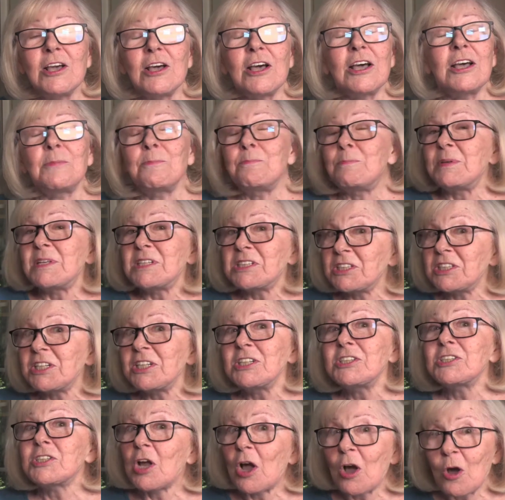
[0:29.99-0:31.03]
a
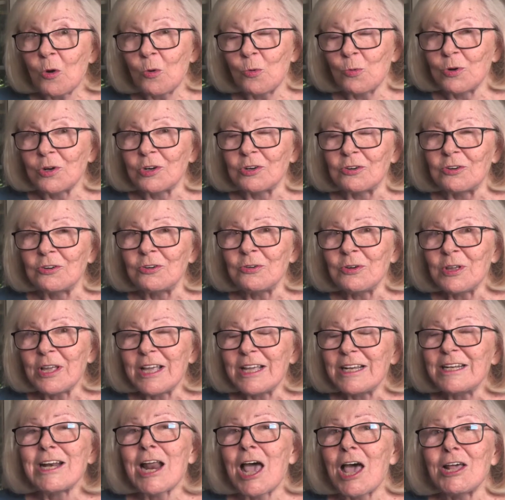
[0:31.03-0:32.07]
business owner,
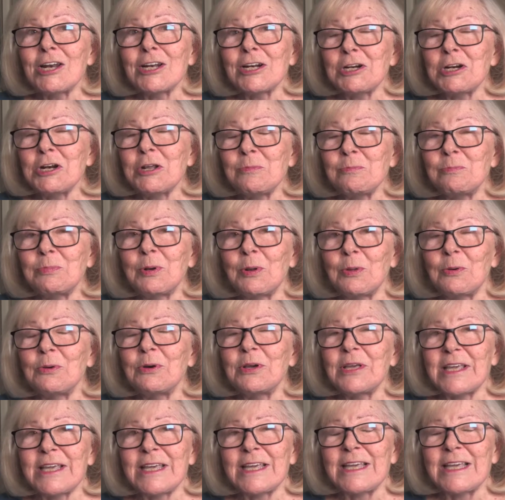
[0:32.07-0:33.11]
not an
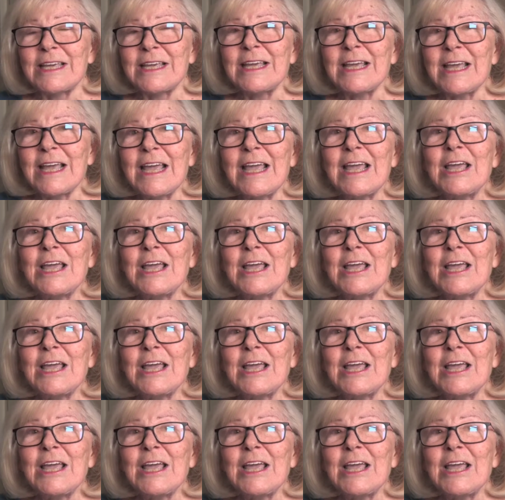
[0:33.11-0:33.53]
employee.